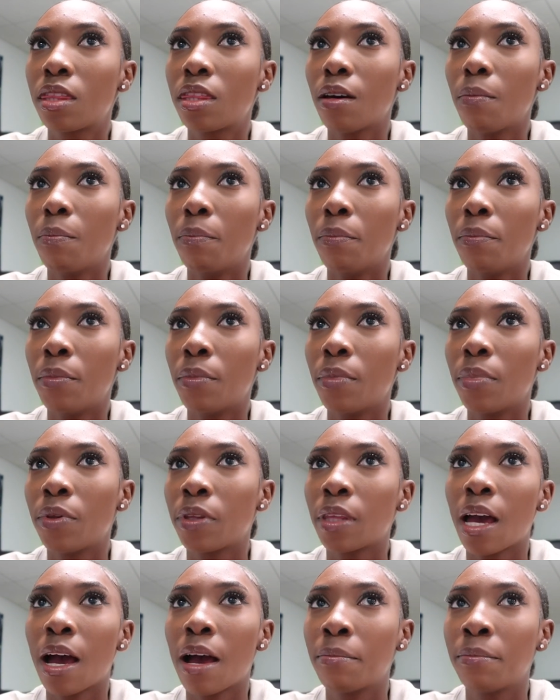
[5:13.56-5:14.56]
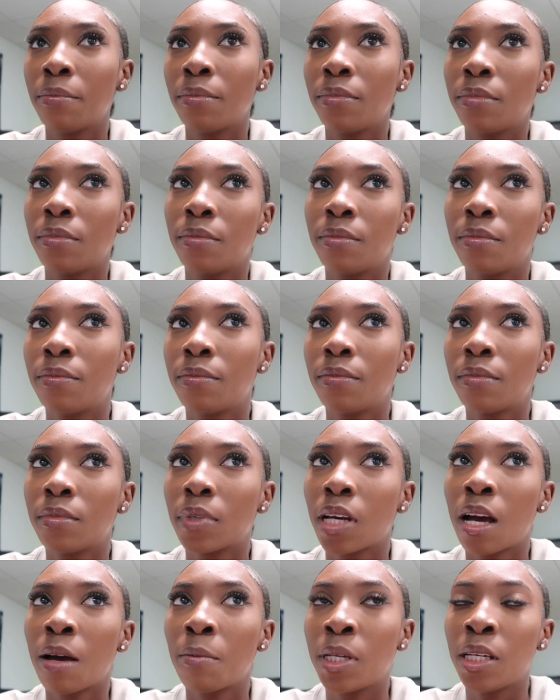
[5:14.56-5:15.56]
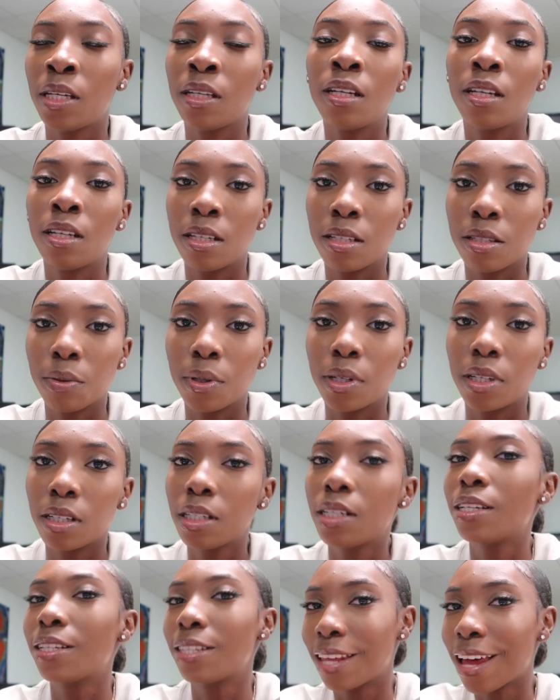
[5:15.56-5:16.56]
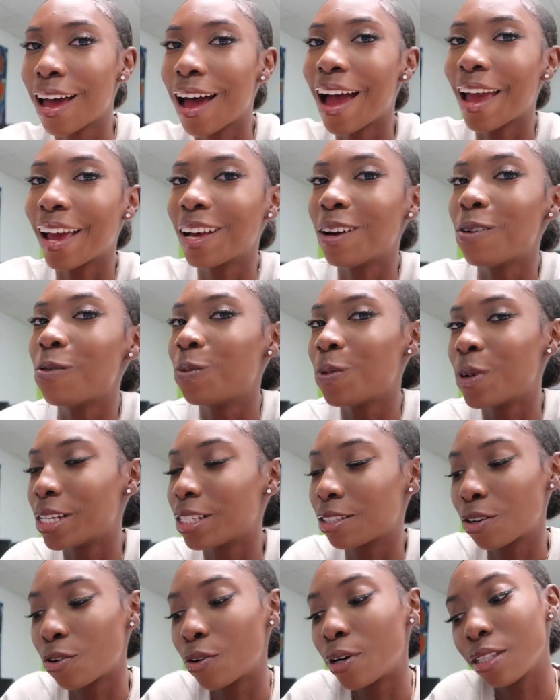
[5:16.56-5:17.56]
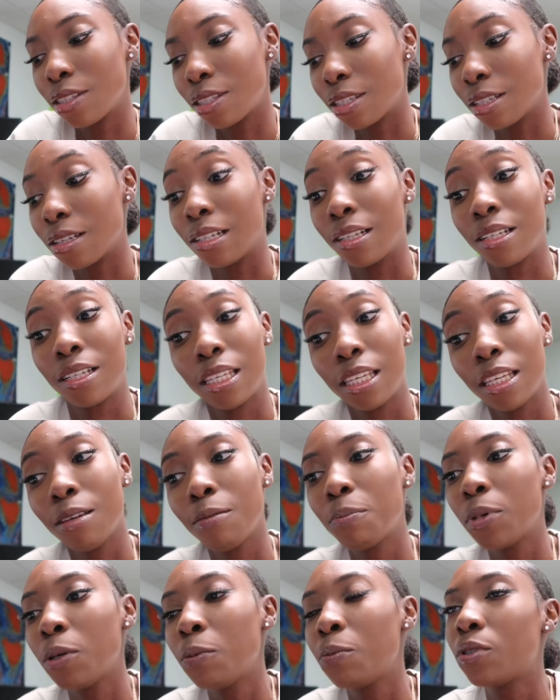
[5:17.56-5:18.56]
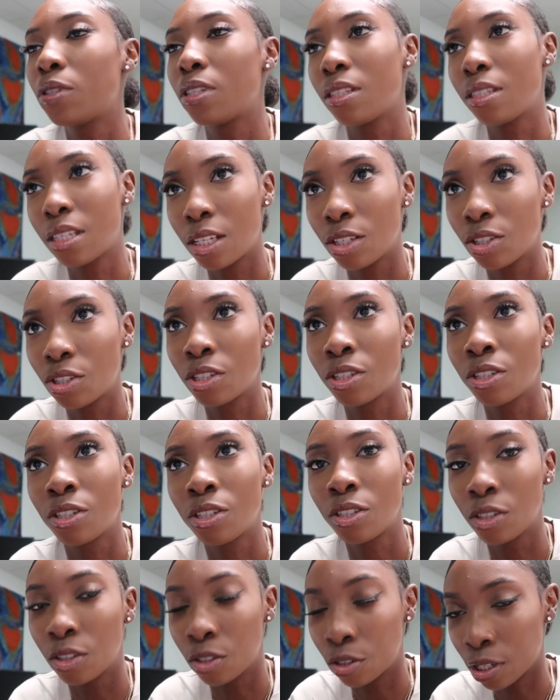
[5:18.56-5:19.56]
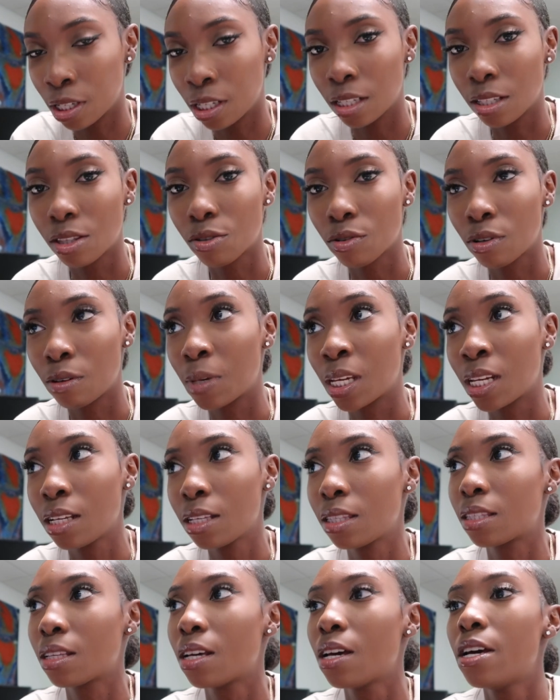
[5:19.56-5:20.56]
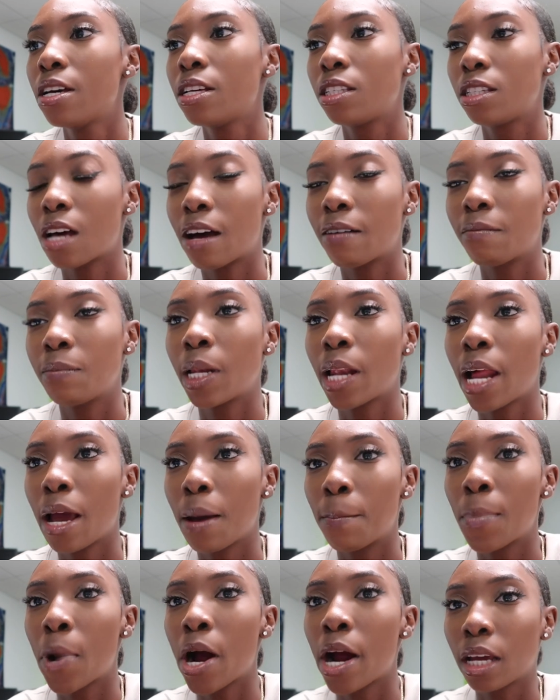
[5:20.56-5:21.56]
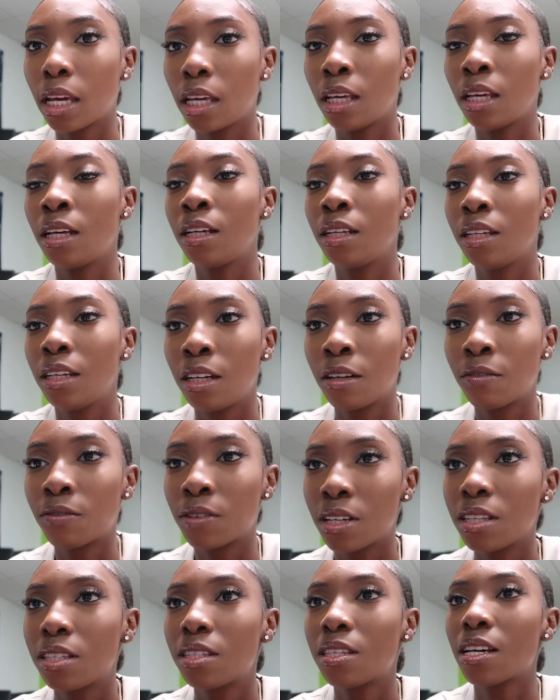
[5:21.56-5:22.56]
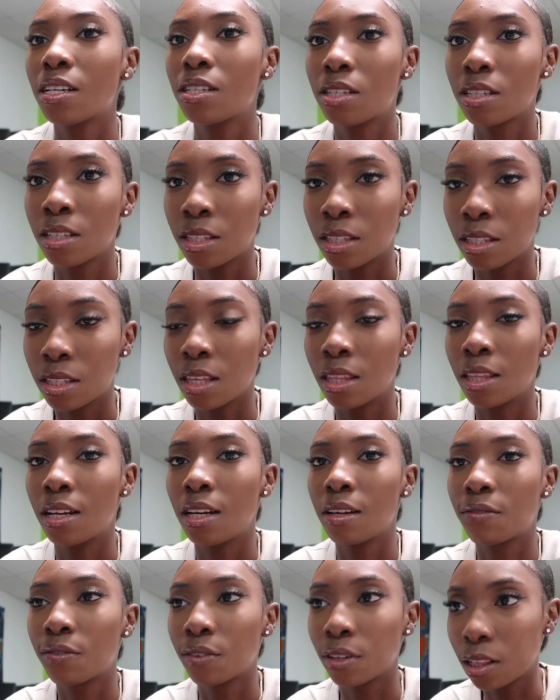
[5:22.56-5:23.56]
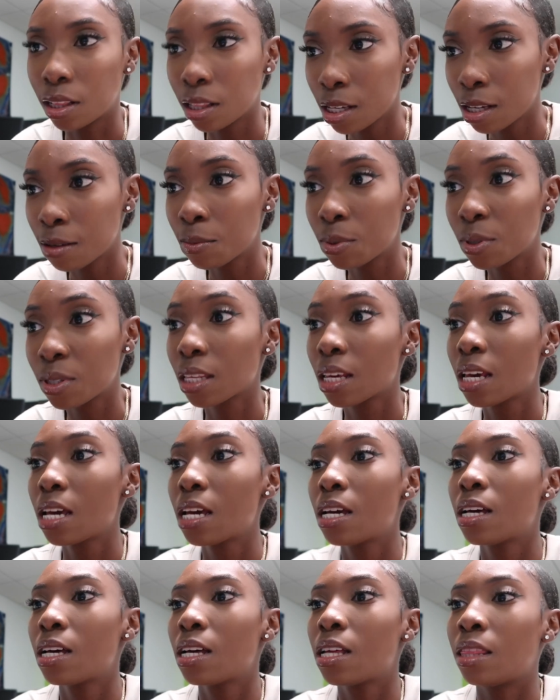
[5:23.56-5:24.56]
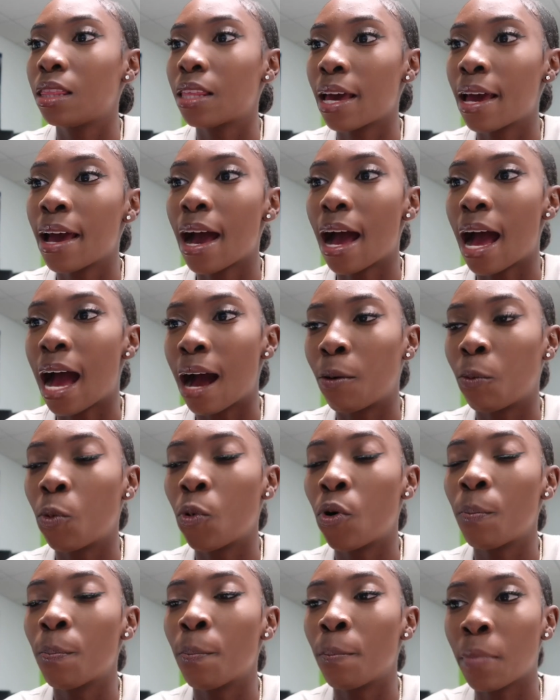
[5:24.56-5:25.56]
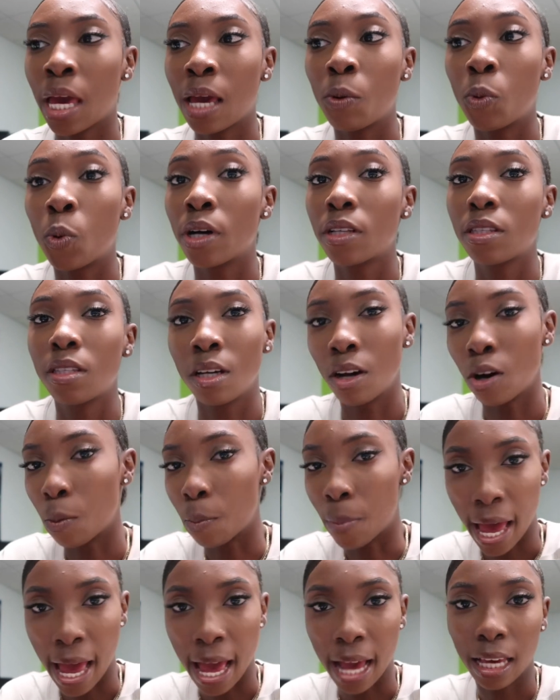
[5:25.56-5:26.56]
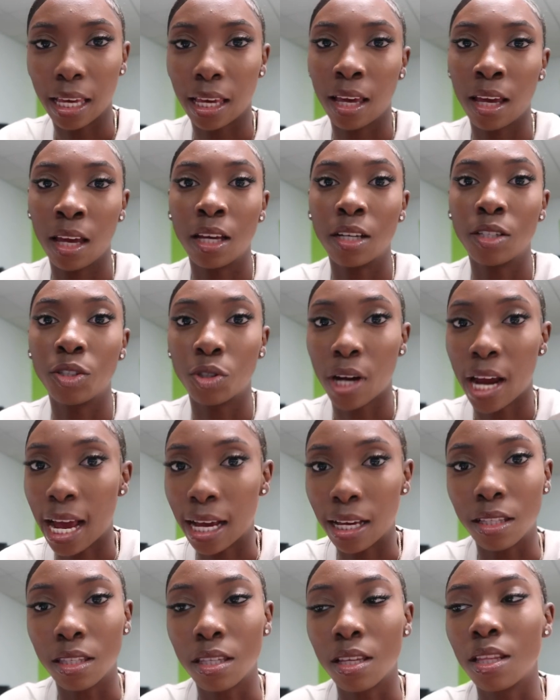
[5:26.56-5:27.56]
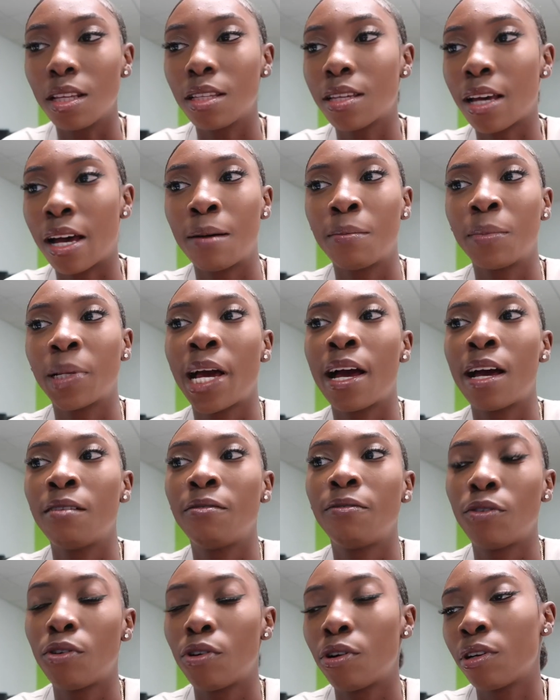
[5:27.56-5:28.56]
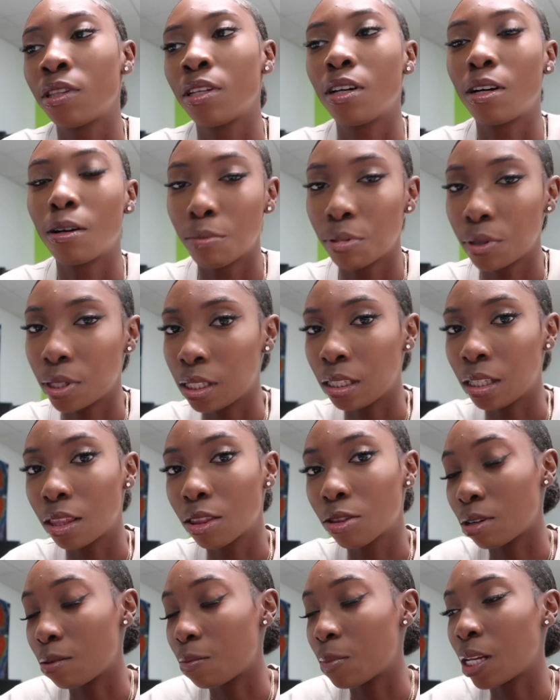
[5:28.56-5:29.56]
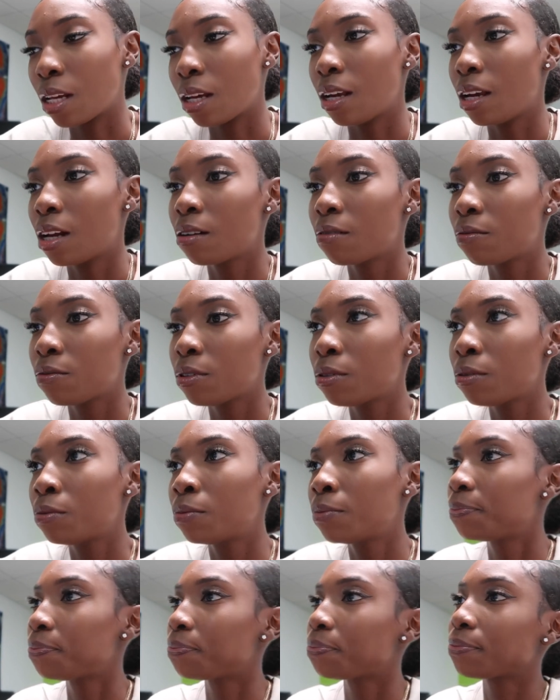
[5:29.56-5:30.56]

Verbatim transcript: the I, I mean, it is what it is. Like, what's going to keep people's attention during this three minutes? So I've been like marking different sections in the different clips that I want, may want to go back and drag into the timeline for the complete three minute interview.